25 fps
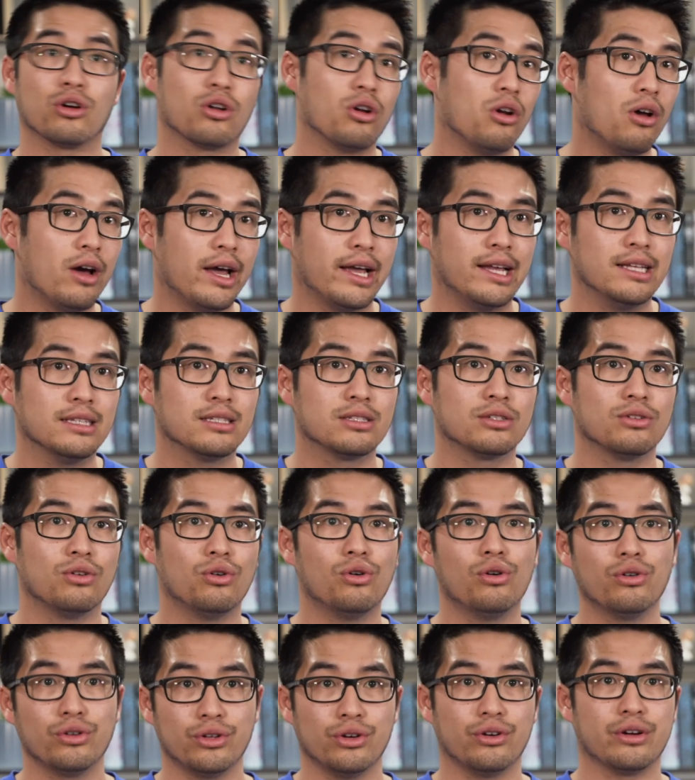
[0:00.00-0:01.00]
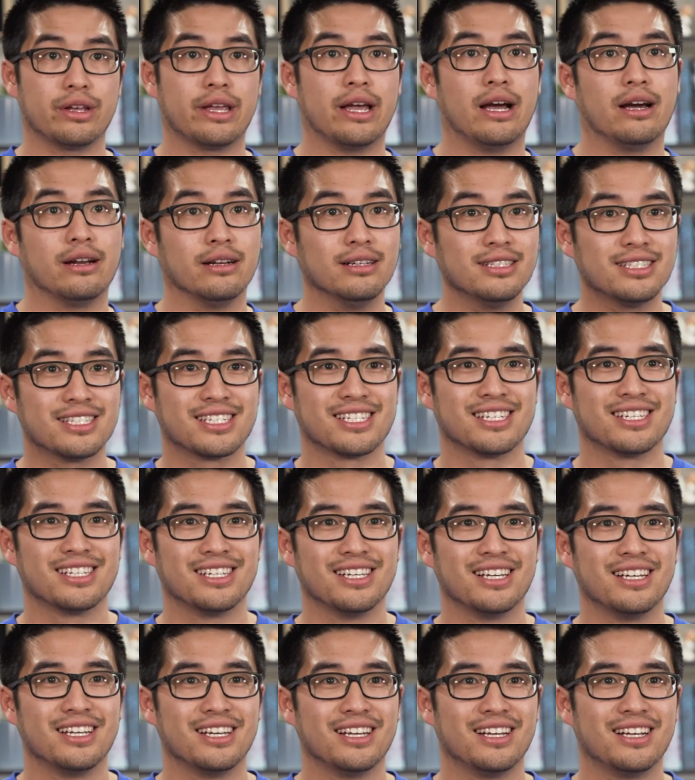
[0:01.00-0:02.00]
clients or your accountants
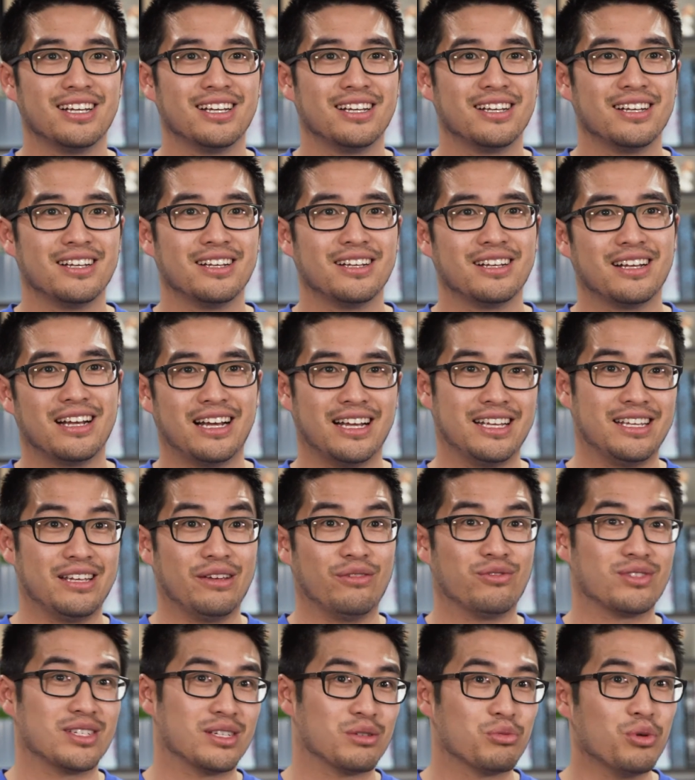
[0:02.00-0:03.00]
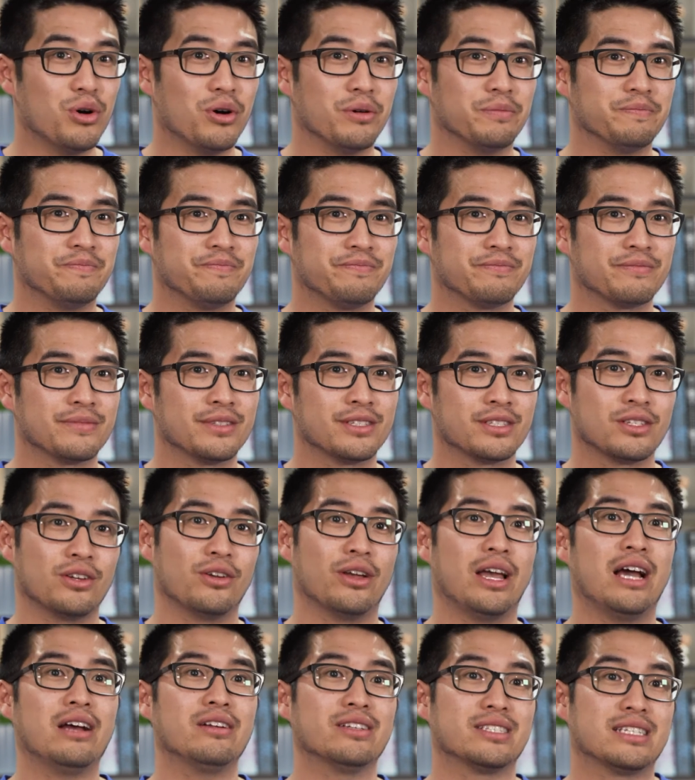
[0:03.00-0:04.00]
a gift as well. So
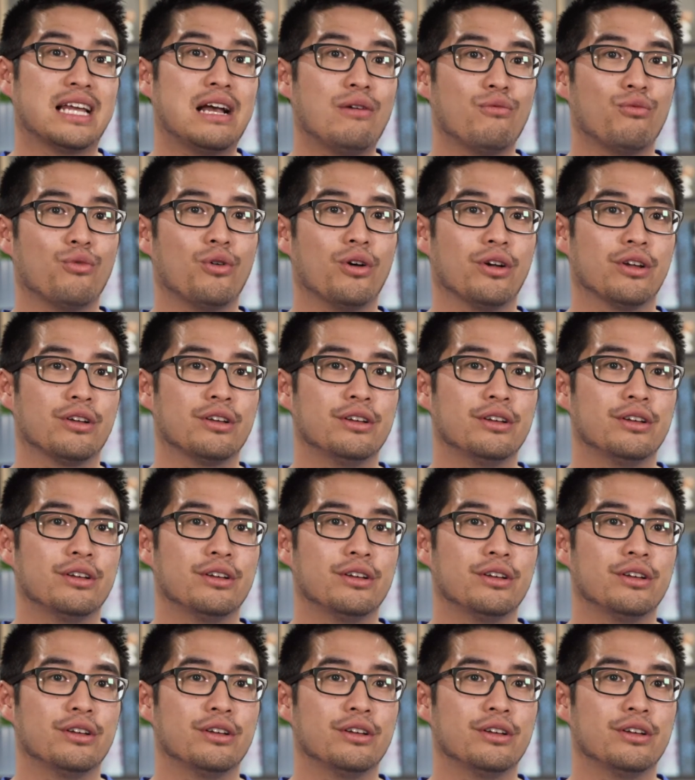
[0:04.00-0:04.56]
how does that work?